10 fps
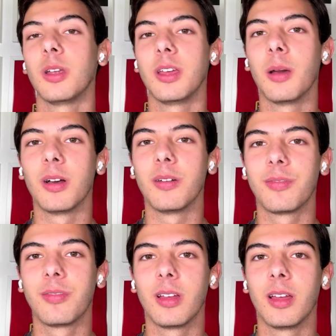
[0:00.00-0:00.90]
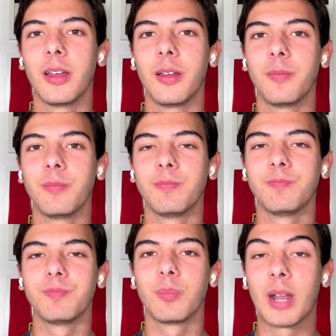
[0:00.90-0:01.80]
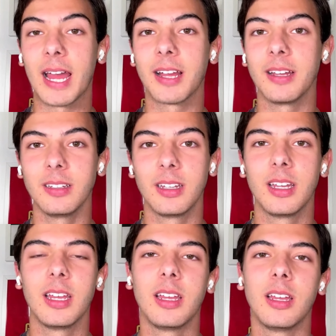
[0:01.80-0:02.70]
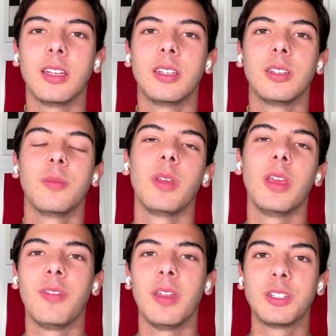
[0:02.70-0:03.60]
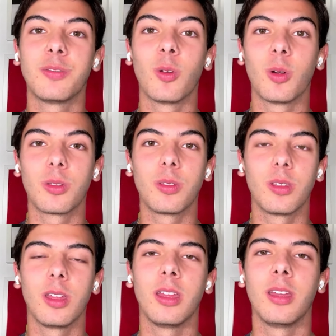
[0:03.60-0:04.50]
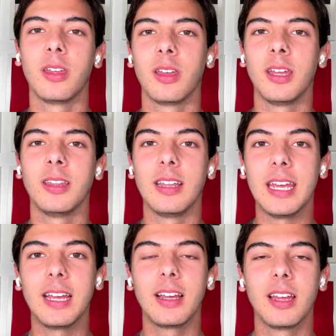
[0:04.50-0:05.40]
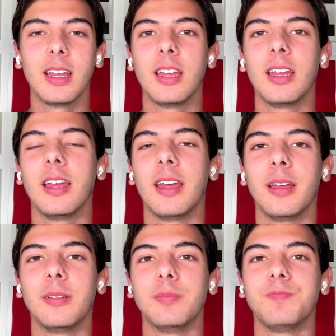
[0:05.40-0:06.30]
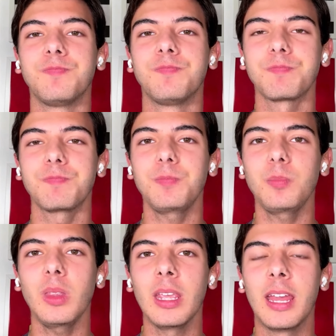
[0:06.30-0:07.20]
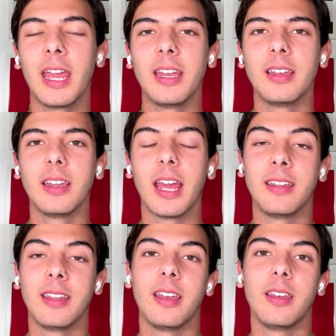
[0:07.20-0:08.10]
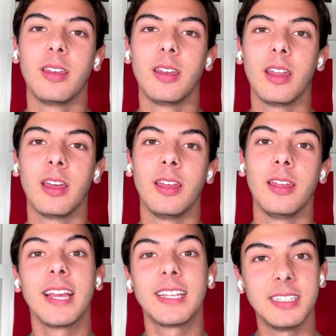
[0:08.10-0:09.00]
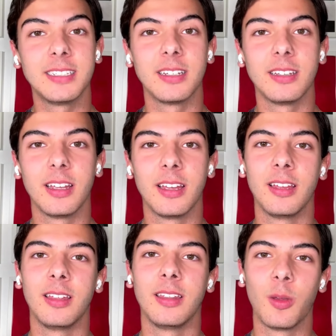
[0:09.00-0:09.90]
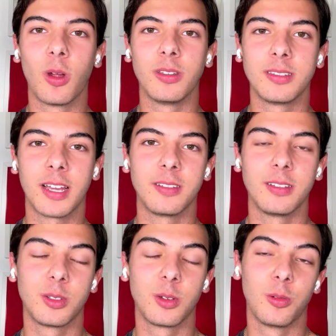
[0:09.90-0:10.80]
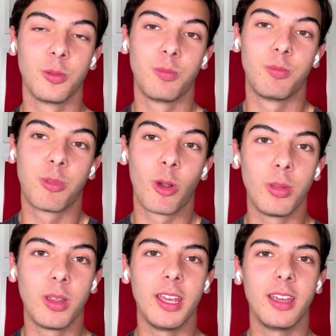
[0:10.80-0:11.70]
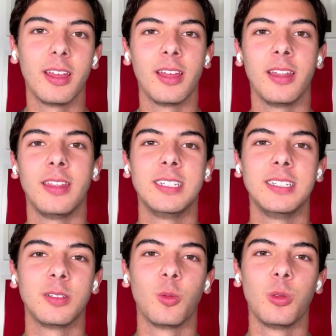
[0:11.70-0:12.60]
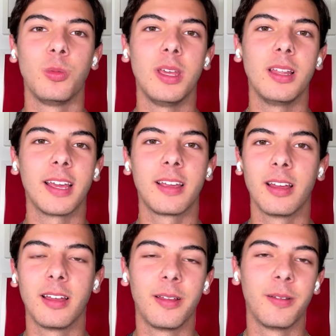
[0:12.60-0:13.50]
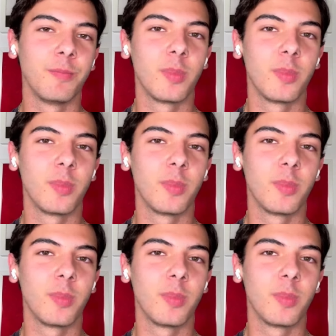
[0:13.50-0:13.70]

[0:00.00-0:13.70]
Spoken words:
above Braga. He finished fourth in the league, and then next season they won the title. So probably this season would be like a